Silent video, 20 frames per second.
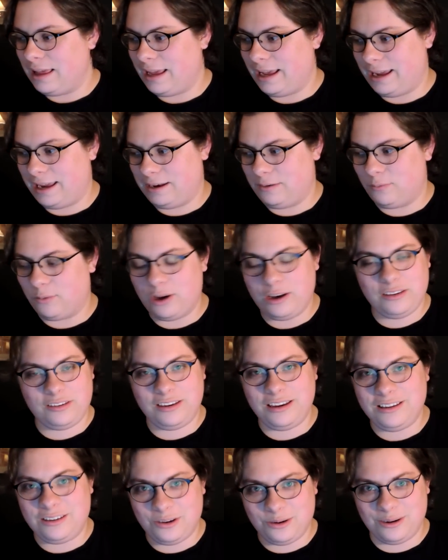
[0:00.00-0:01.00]
And what does
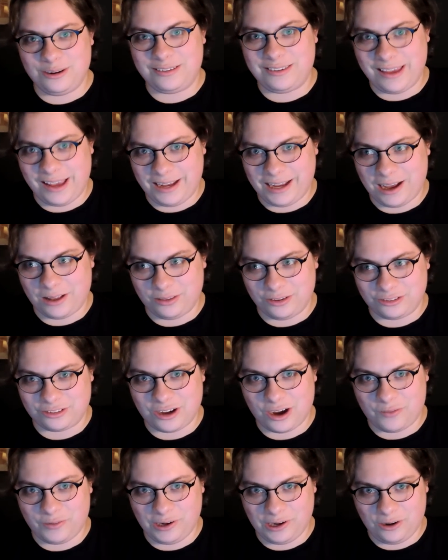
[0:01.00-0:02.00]
he do to take out this
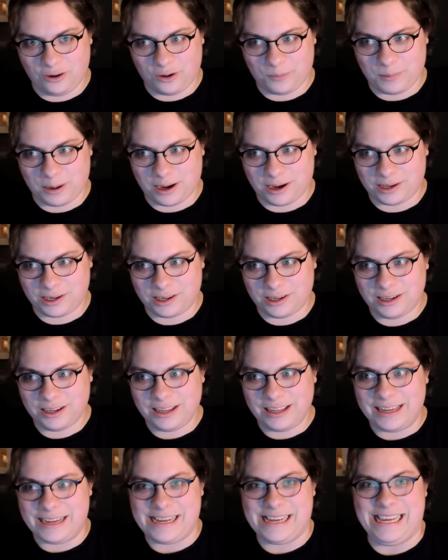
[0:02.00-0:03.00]
Covenant armada?
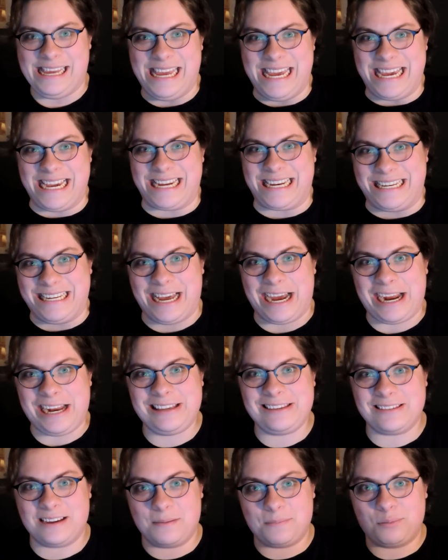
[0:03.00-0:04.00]
He
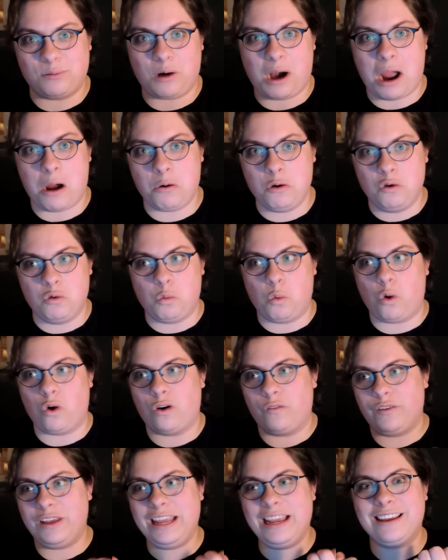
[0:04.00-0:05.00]
ignites a brown
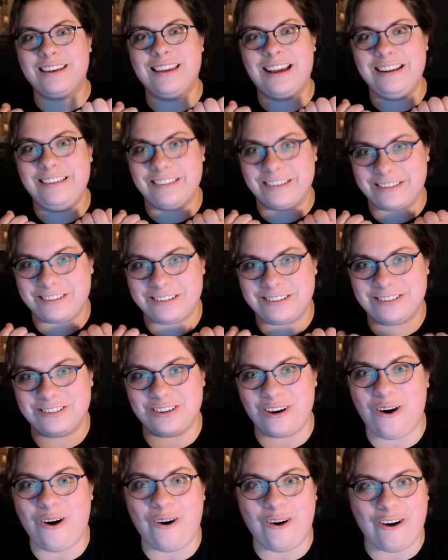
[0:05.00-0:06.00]
dwarf, he ignites a
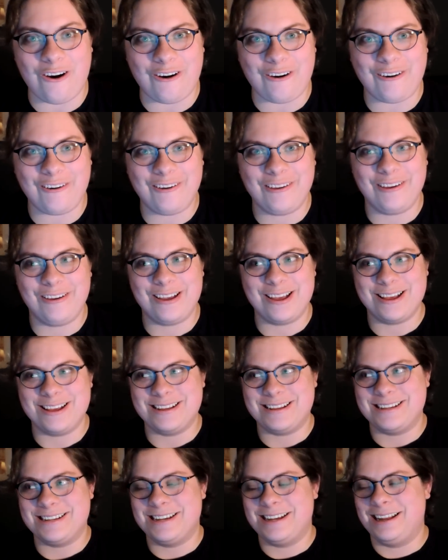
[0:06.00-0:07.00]
star
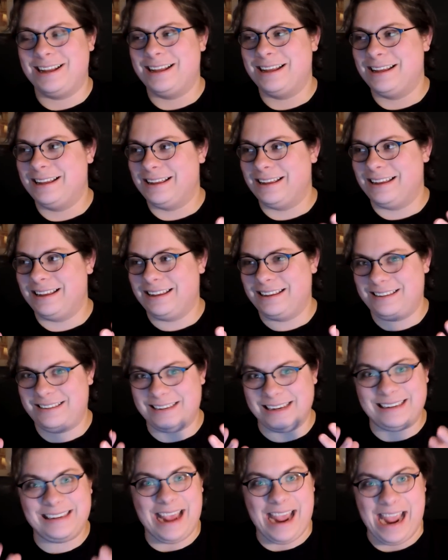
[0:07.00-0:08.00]

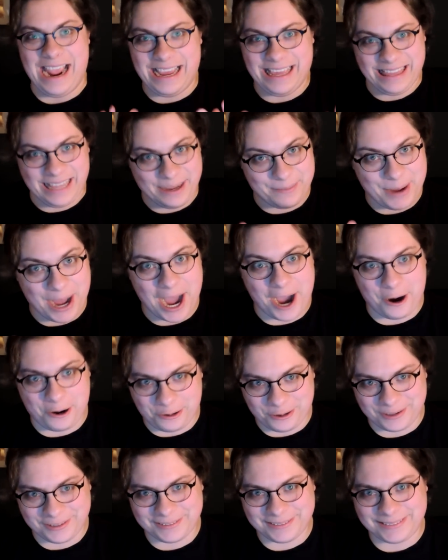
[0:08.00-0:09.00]
to take them
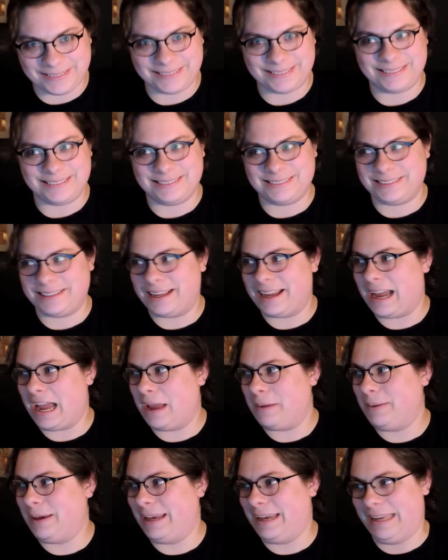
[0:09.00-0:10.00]
out.
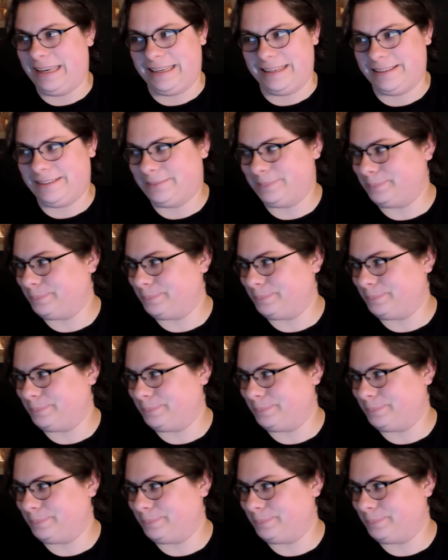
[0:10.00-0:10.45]
I mean,